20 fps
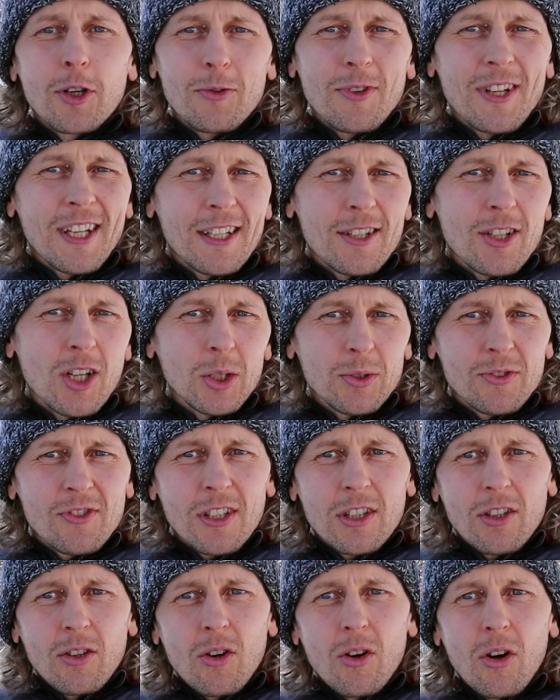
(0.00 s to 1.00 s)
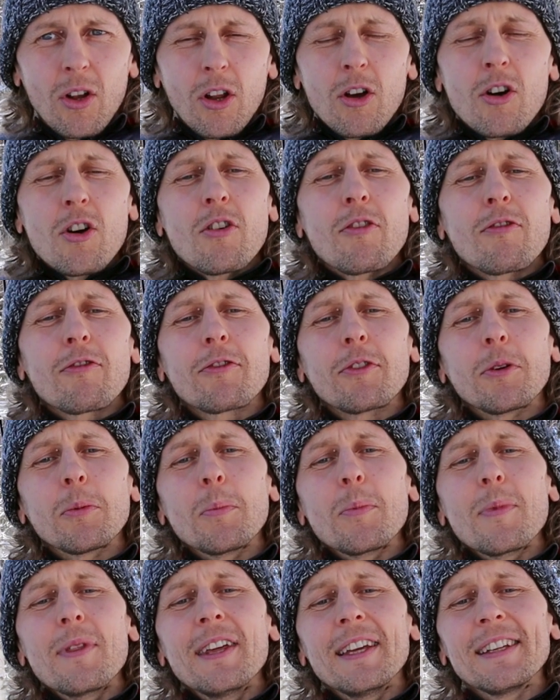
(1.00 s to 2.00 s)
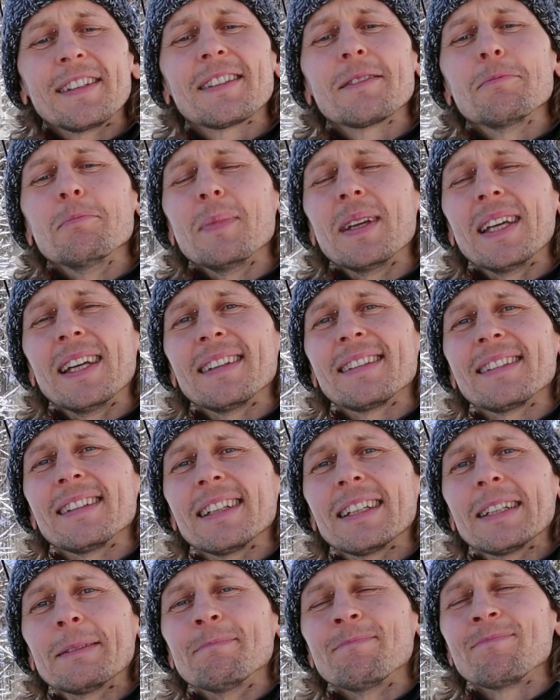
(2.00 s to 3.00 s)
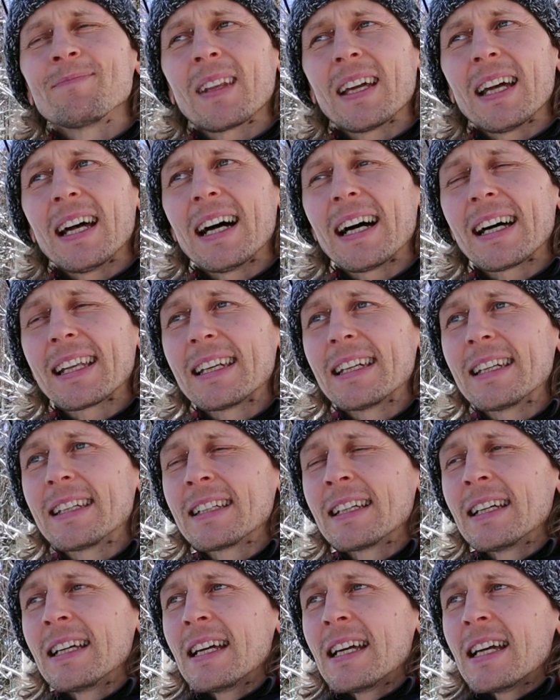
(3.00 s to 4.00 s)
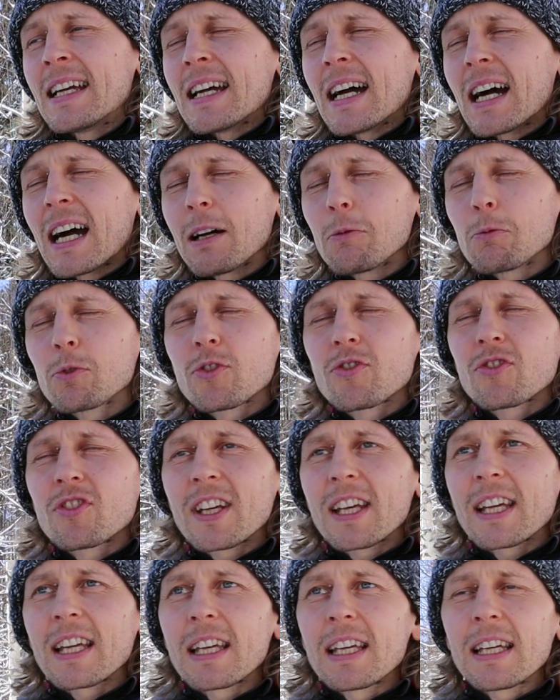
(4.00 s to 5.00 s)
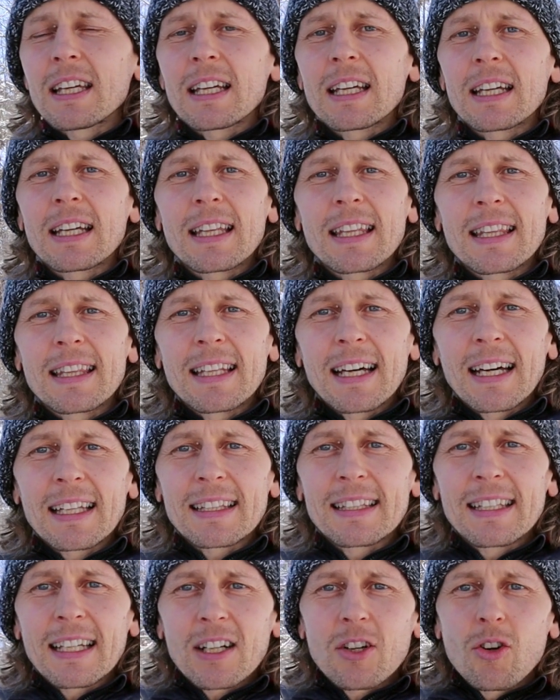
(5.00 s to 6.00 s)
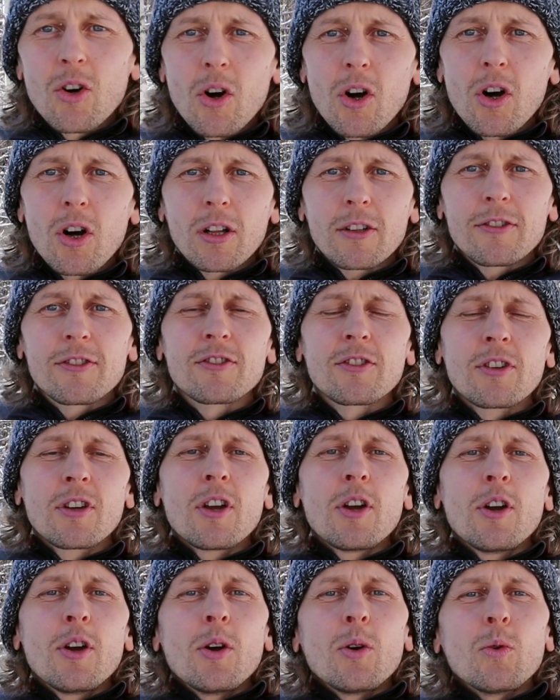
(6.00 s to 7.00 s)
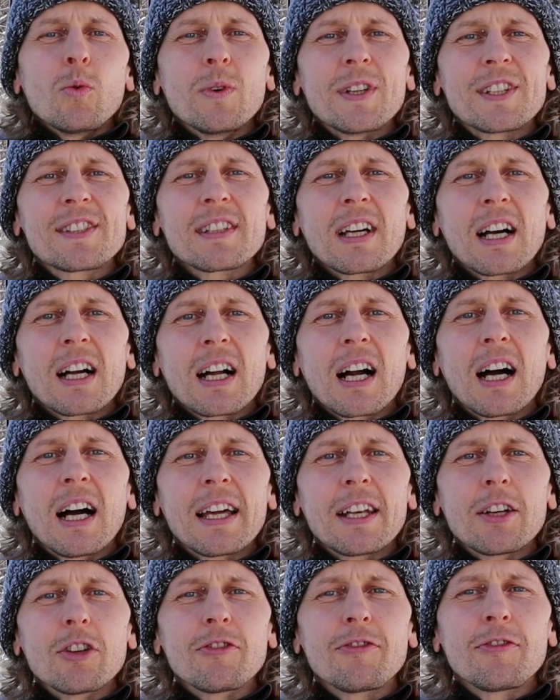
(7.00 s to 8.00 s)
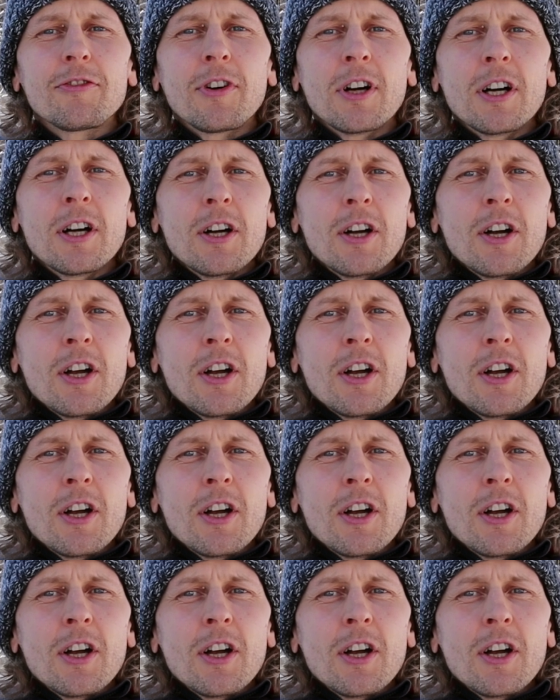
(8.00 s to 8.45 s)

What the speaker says: don't need notes at all from this meeting. And I would say that the calls which are kind of